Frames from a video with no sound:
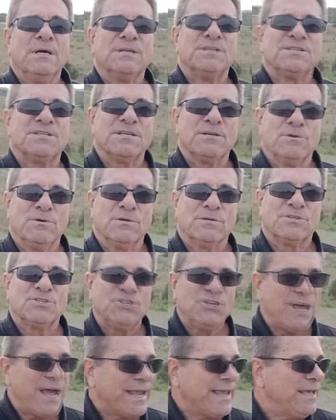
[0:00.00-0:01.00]
to
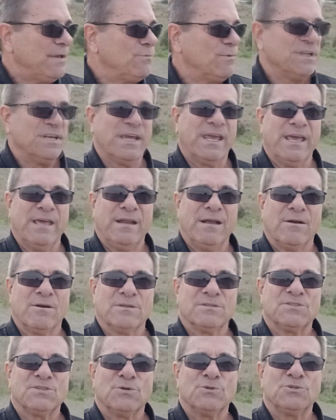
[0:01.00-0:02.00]
check in when you get here
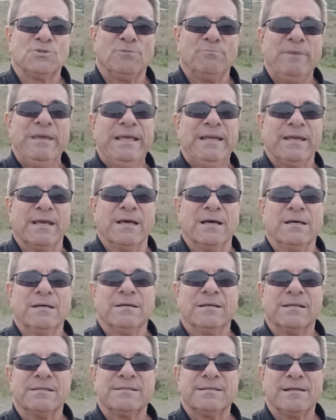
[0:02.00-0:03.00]
on social media
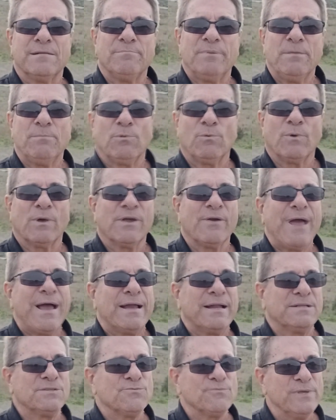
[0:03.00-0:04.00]
and tell people where you're at.
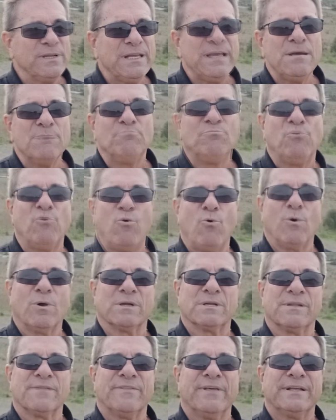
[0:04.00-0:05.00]
It's really
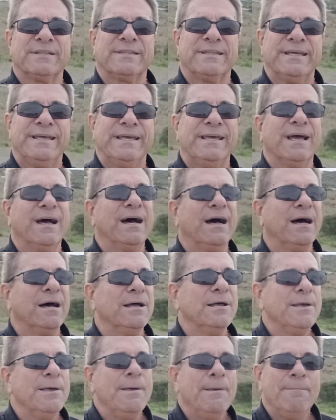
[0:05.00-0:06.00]
important that
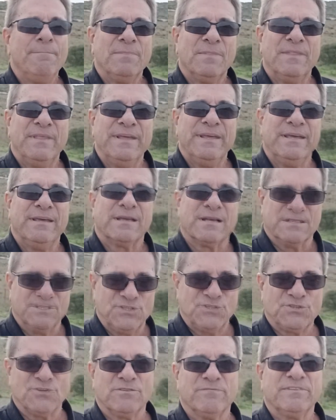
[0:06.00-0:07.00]
the
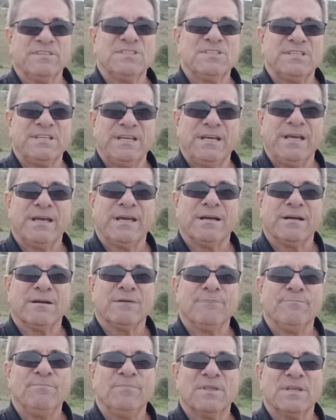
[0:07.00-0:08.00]
conservancy here,
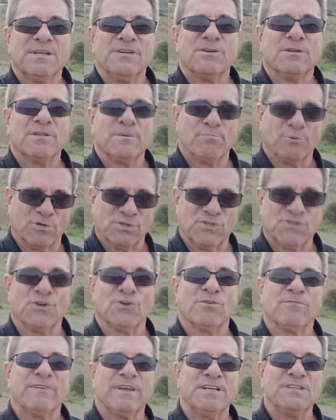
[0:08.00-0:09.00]
the
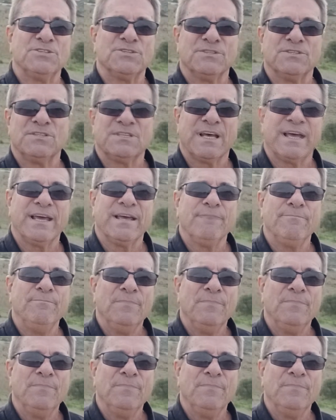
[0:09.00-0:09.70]
preserve, I should say,